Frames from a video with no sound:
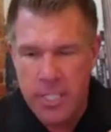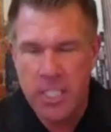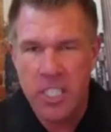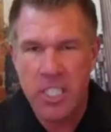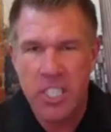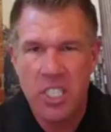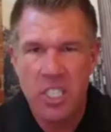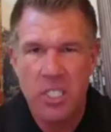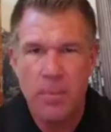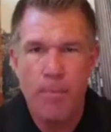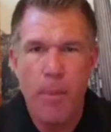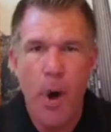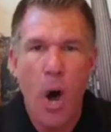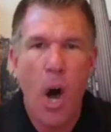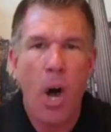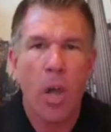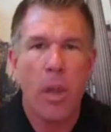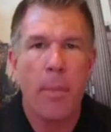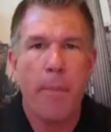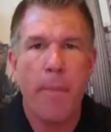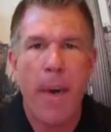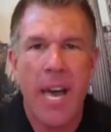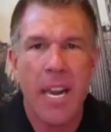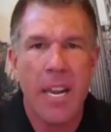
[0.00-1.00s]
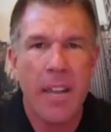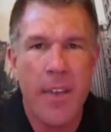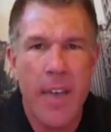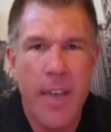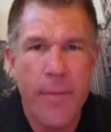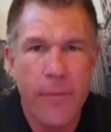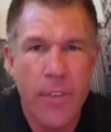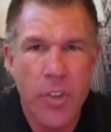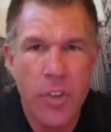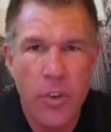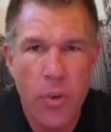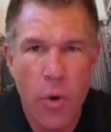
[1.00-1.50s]
small amount of
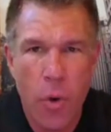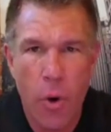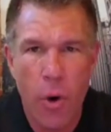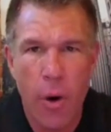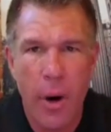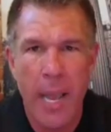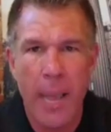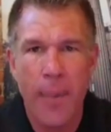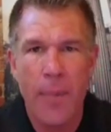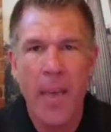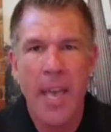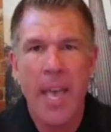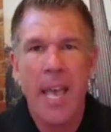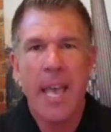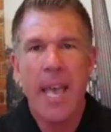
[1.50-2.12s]
inventory,